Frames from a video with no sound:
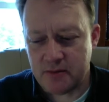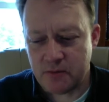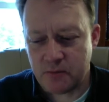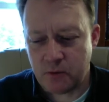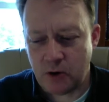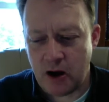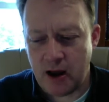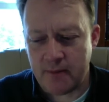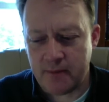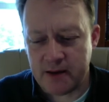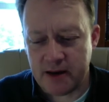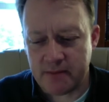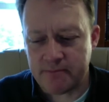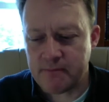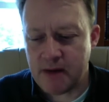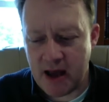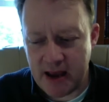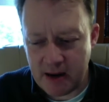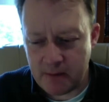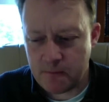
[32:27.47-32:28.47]
probably, in
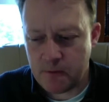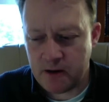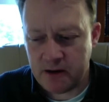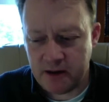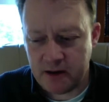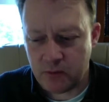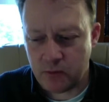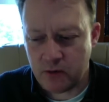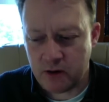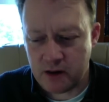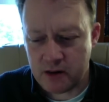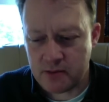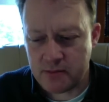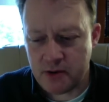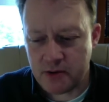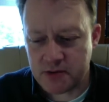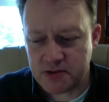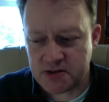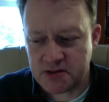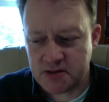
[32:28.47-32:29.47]
my opinion, one of the
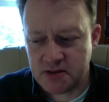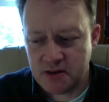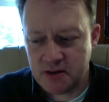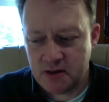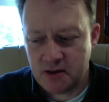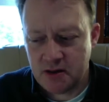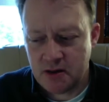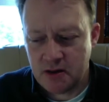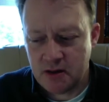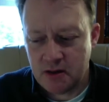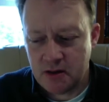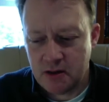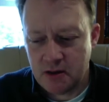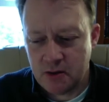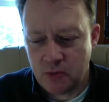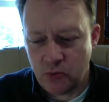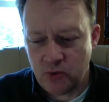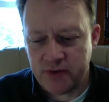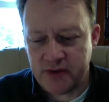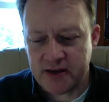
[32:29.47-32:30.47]
most,
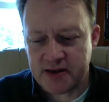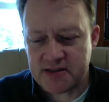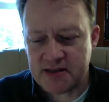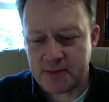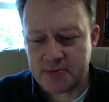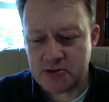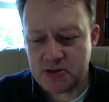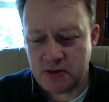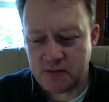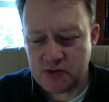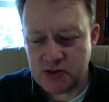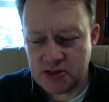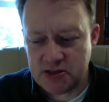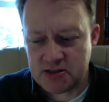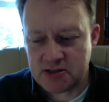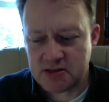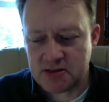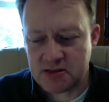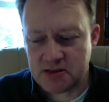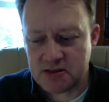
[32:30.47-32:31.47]
with the exception of
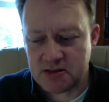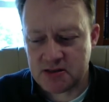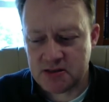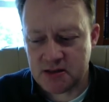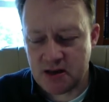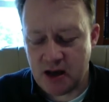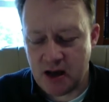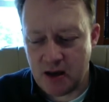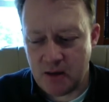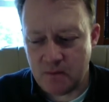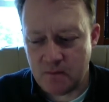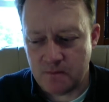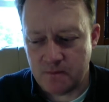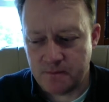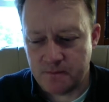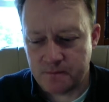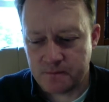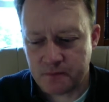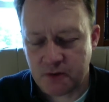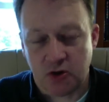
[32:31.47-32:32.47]
Jesus's
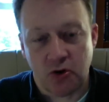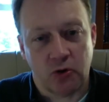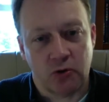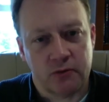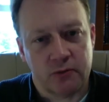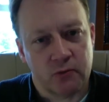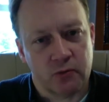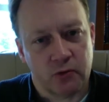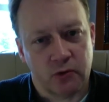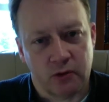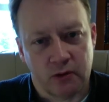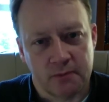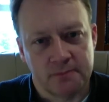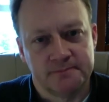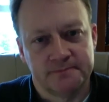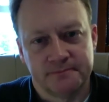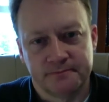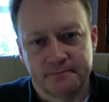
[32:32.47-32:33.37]
golden rule,